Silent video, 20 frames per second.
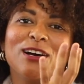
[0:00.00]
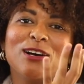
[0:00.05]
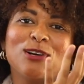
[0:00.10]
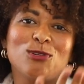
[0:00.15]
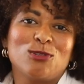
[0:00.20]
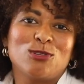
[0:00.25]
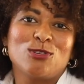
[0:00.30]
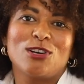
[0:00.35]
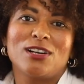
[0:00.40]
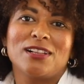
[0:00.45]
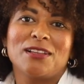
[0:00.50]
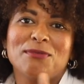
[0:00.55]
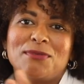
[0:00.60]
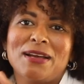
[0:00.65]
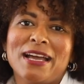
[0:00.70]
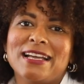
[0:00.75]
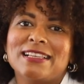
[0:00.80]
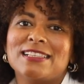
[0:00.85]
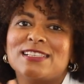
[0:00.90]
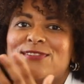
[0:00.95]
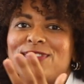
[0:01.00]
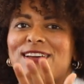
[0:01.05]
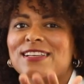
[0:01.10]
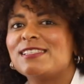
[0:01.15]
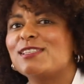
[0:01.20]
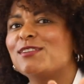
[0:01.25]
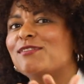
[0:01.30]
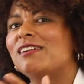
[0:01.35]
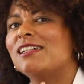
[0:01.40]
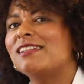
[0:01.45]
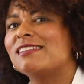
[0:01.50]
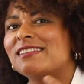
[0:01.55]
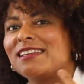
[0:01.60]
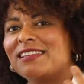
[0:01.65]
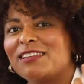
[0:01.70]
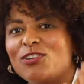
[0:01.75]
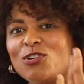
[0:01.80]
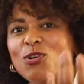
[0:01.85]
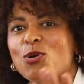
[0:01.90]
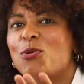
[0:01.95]
cultural events, festivals,
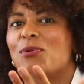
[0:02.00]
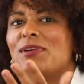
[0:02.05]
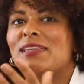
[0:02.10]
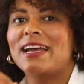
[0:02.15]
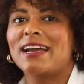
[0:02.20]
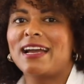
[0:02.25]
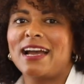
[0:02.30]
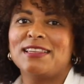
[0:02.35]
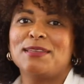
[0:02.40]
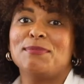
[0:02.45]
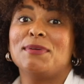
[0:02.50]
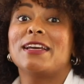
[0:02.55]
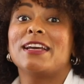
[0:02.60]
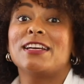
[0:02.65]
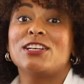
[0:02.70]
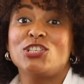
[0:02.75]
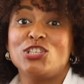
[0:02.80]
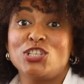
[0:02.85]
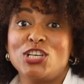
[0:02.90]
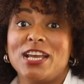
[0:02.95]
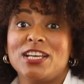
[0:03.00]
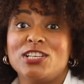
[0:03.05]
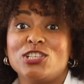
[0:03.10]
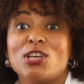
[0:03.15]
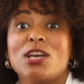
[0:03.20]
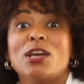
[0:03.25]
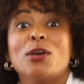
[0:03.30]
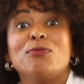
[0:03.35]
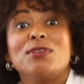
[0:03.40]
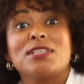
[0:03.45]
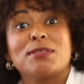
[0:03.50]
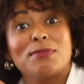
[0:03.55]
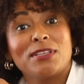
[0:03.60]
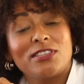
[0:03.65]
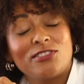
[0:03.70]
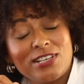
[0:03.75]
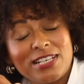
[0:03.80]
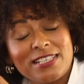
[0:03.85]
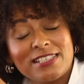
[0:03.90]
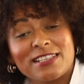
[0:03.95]
and growing academic exchange with
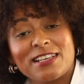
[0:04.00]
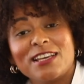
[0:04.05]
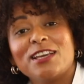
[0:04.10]
Madrid's